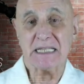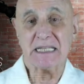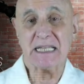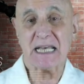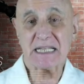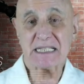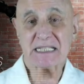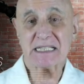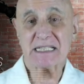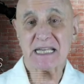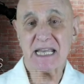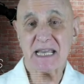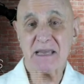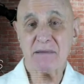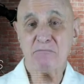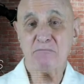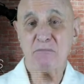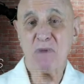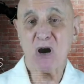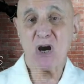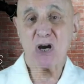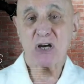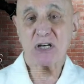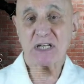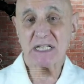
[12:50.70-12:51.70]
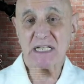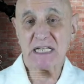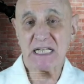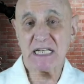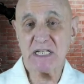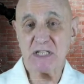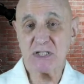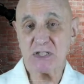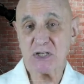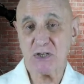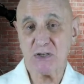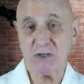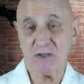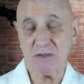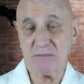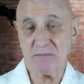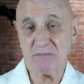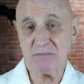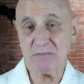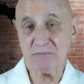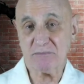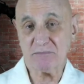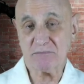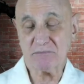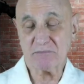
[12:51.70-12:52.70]
a marketing term.
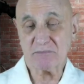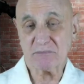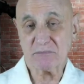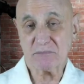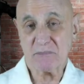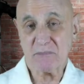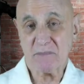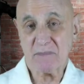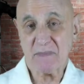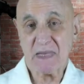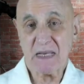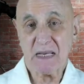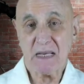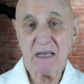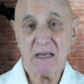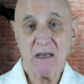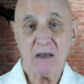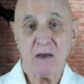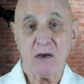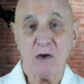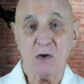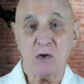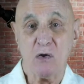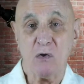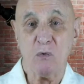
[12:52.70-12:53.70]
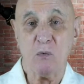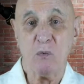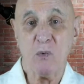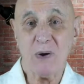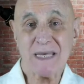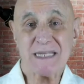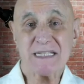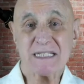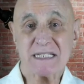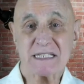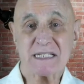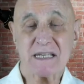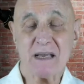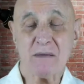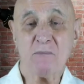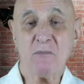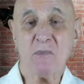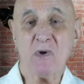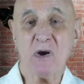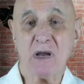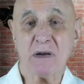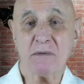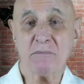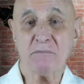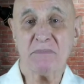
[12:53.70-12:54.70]
When
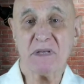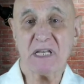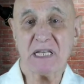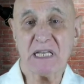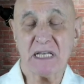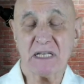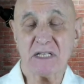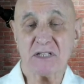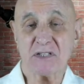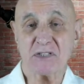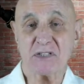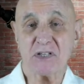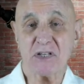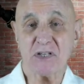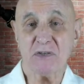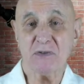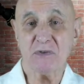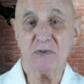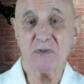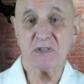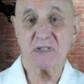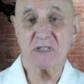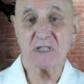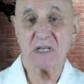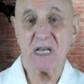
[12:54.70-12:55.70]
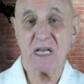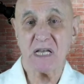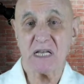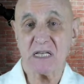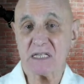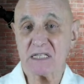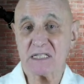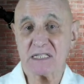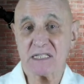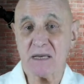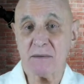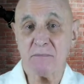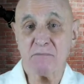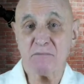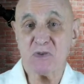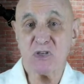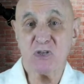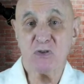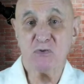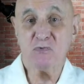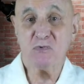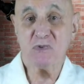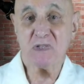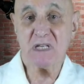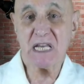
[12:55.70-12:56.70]
someone begins to use some
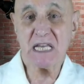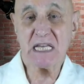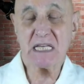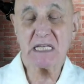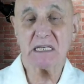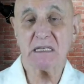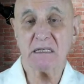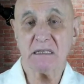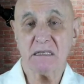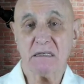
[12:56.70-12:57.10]
unique